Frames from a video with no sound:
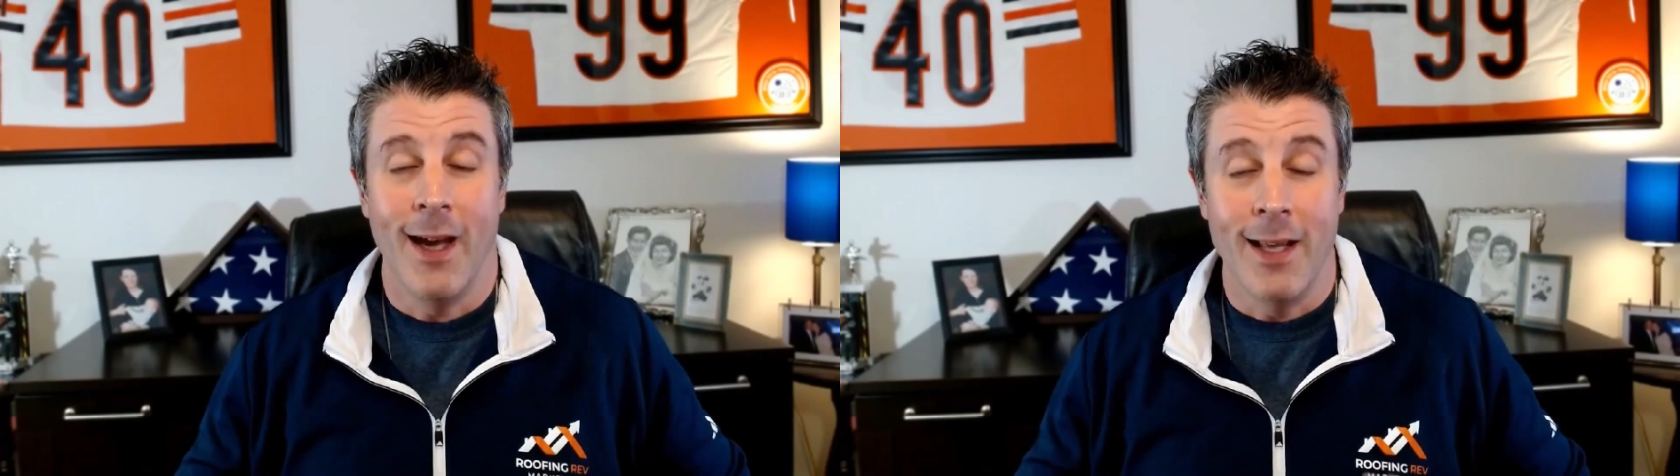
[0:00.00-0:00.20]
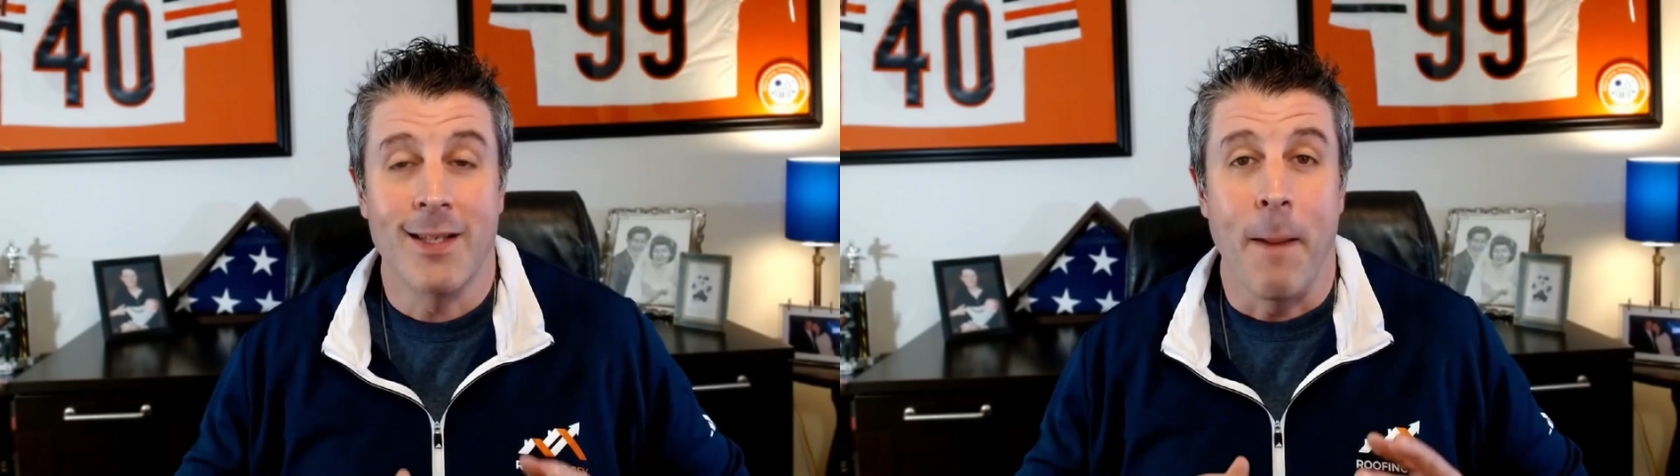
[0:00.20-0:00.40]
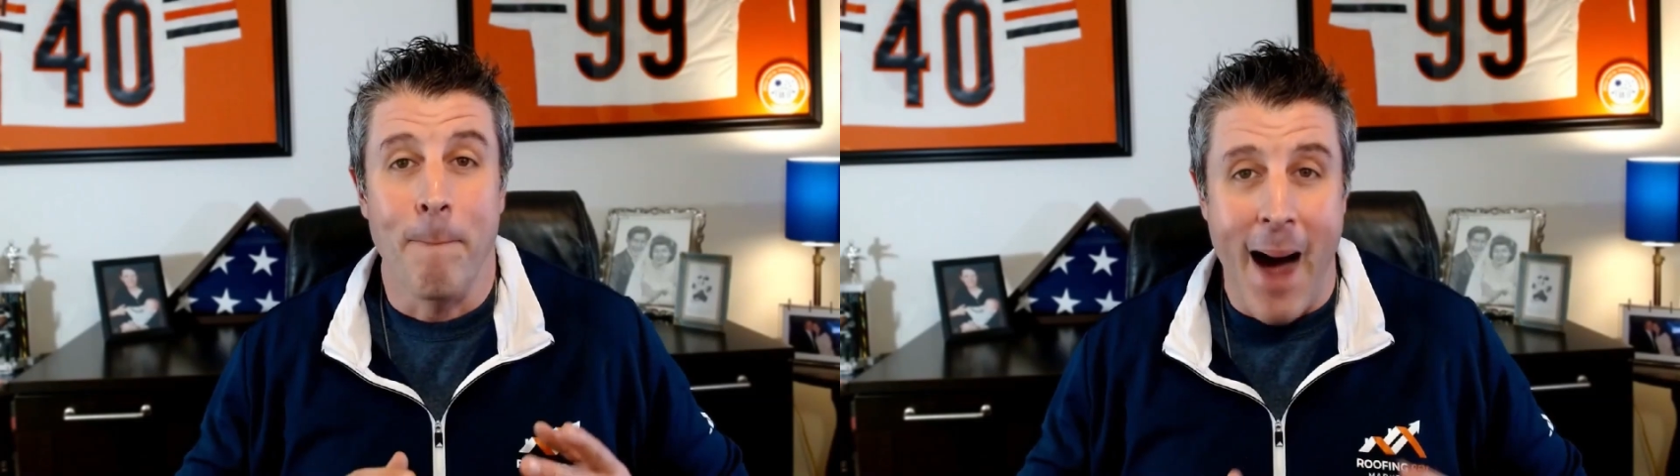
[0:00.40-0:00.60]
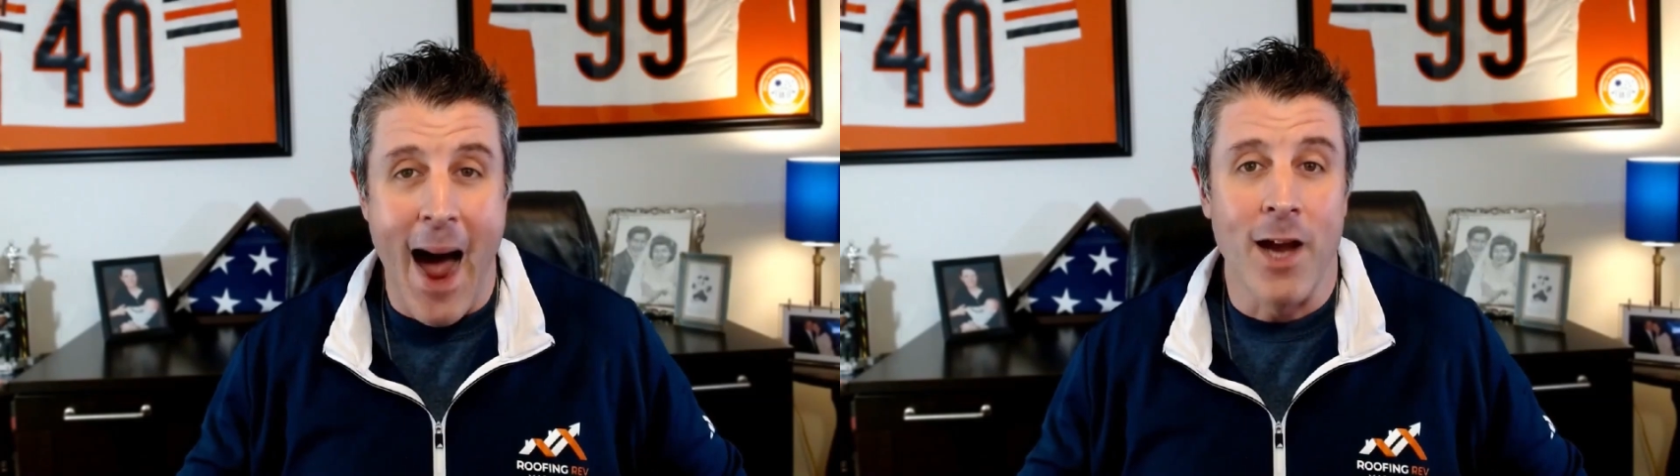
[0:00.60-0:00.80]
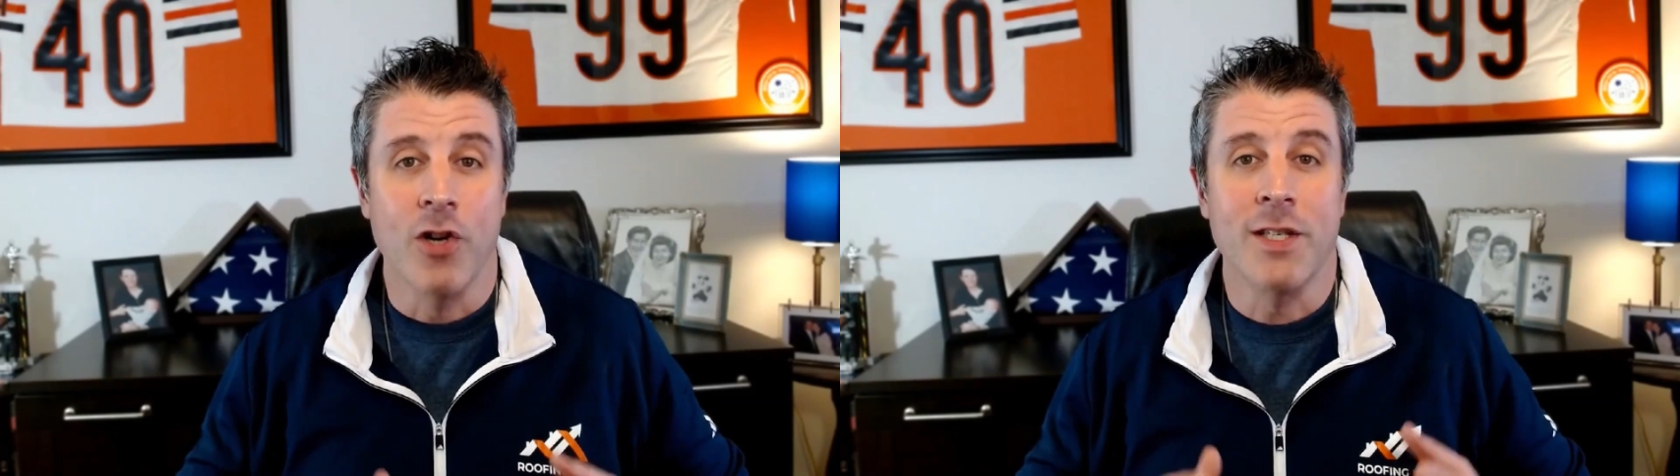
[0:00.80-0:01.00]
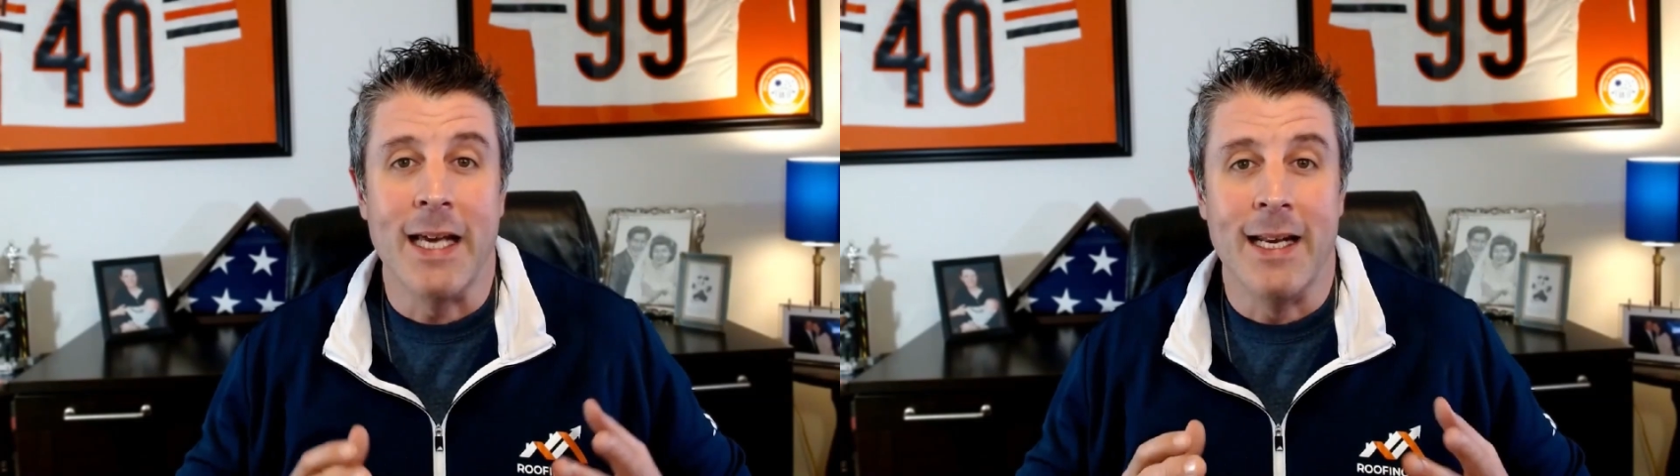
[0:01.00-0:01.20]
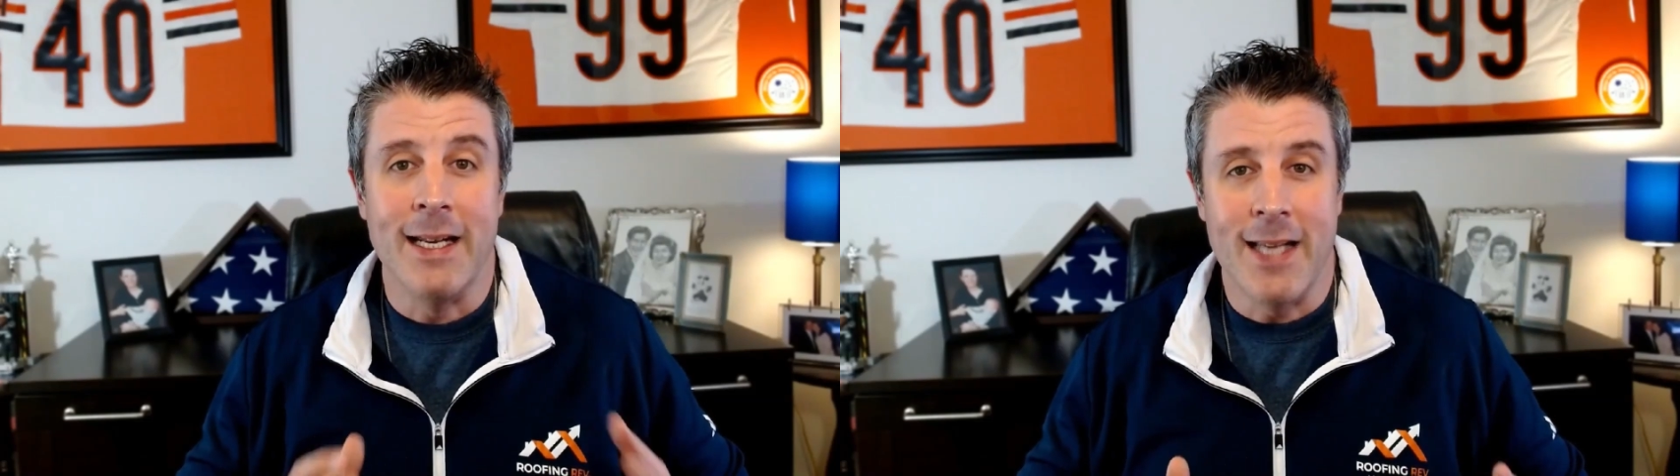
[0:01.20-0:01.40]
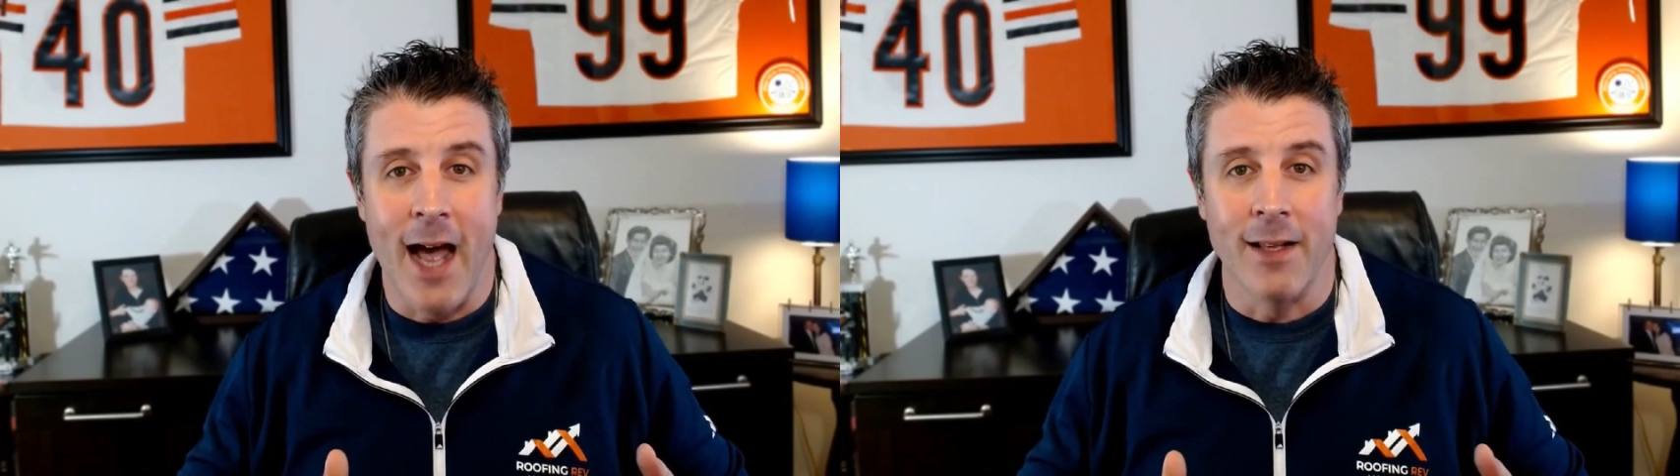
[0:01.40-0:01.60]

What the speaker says: it's the buyer's intent.